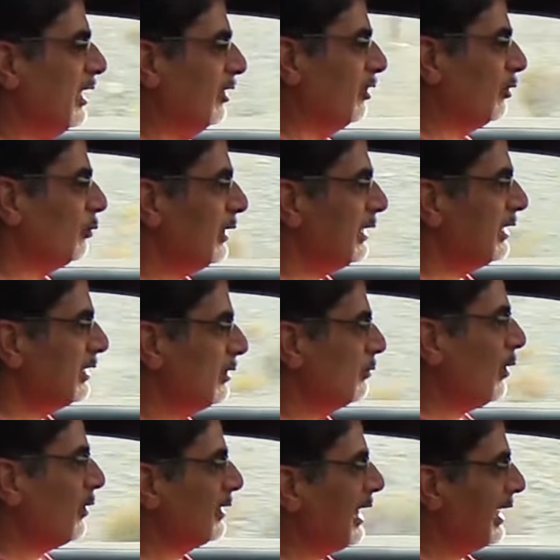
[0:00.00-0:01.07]
So really on a
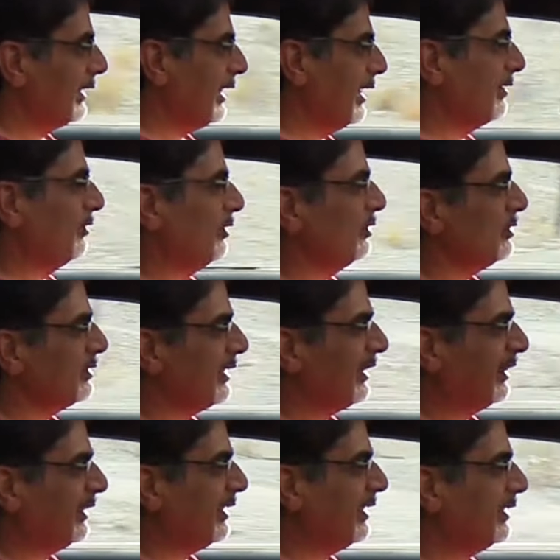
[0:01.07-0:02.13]
road like this, you're using
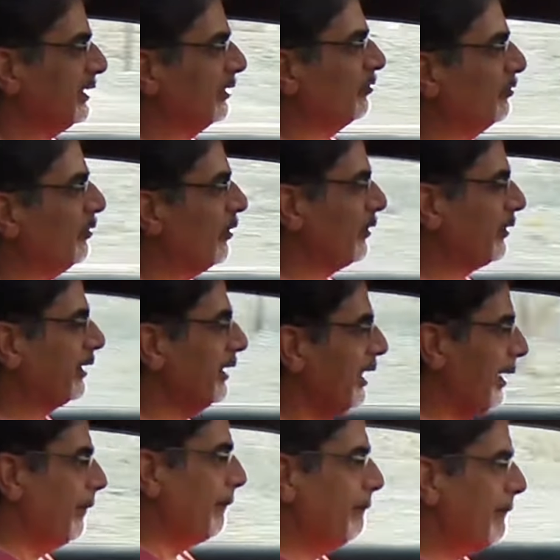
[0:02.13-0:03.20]
third and fourth,
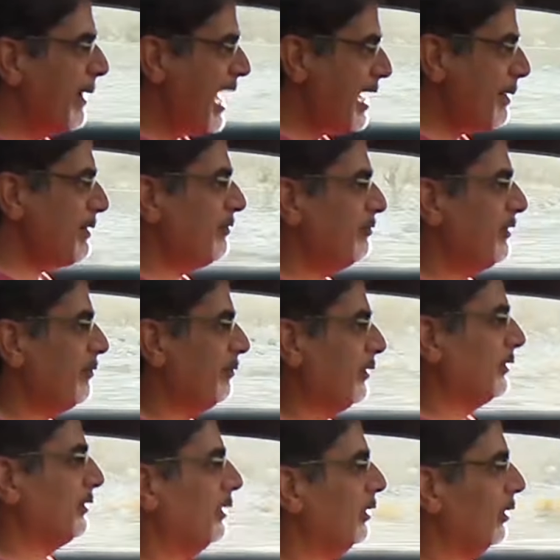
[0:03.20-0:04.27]
maybe fifth
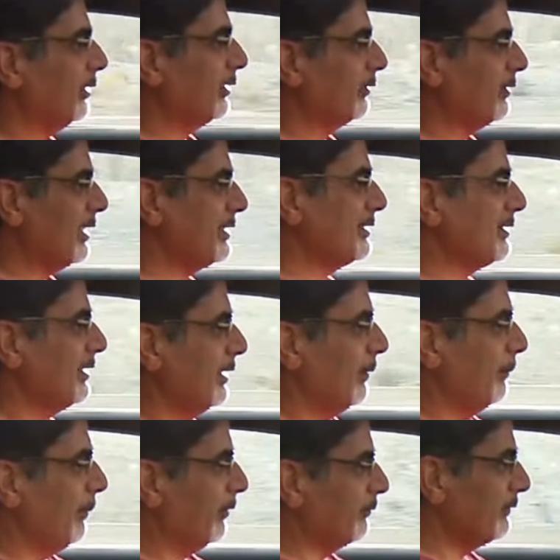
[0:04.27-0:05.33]
on the longer runs,
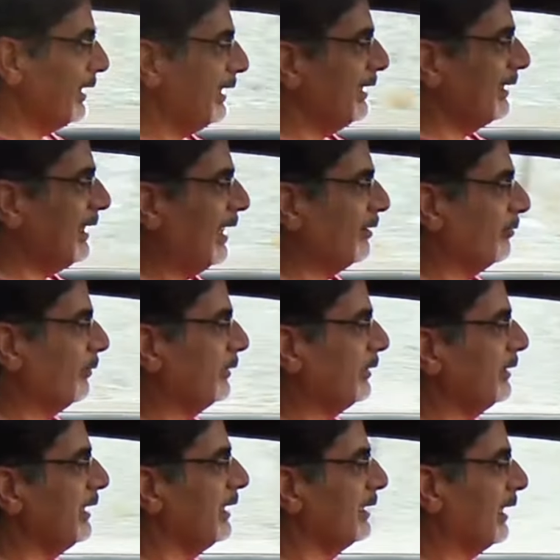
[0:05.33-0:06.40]
but really that's what
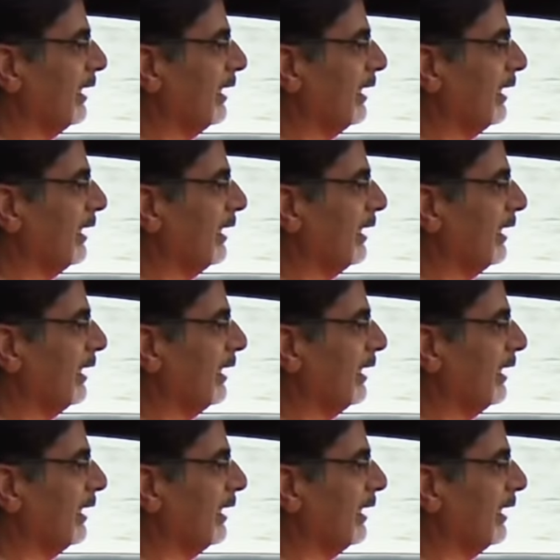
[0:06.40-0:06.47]
you need.